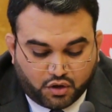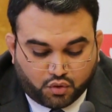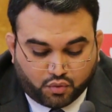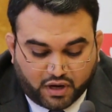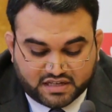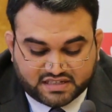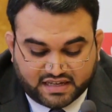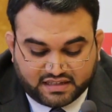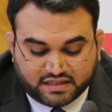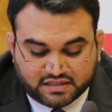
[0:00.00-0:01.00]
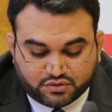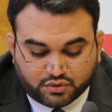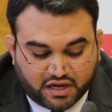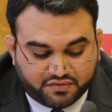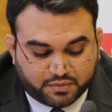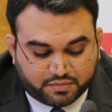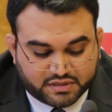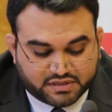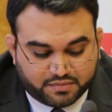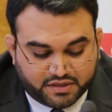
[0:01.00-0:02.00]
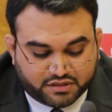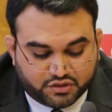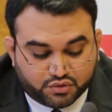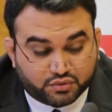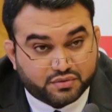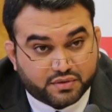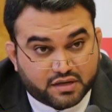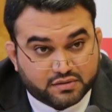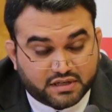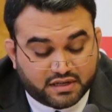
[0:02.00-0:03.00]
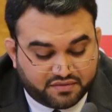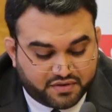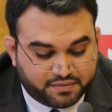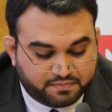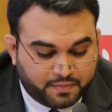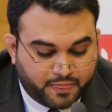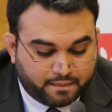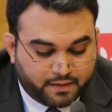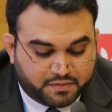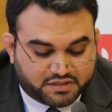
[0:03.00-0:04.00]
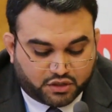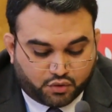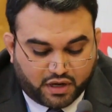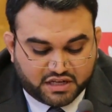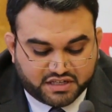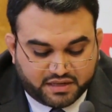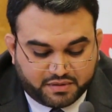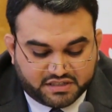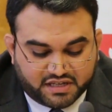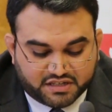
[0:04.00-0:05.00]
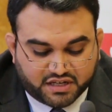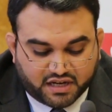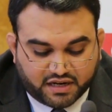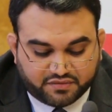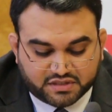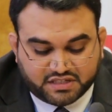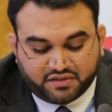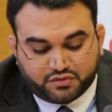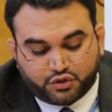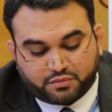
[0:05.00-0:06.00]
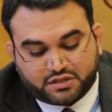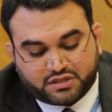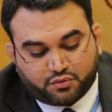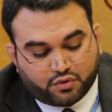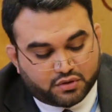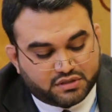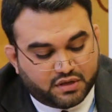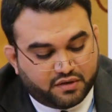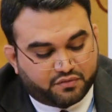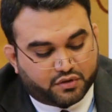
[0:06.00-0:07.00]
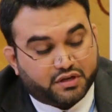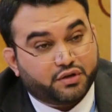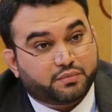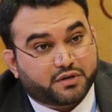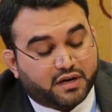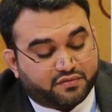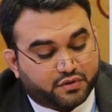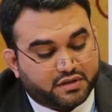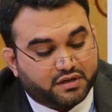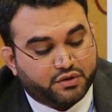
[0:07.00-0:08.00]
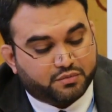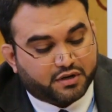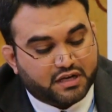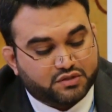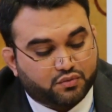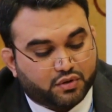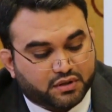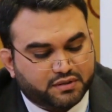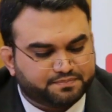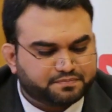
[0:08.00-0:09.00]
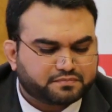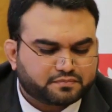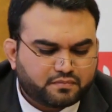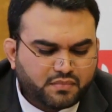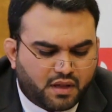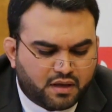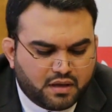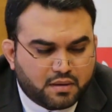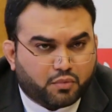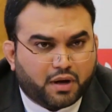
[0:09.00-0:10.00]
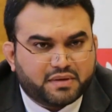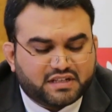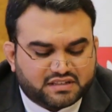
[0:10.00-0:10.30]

who was sentenced to life imprisonment in June 2011. Ms. Al-Khwaja and BCHR have received numerous awards for their human rights work. Muhammad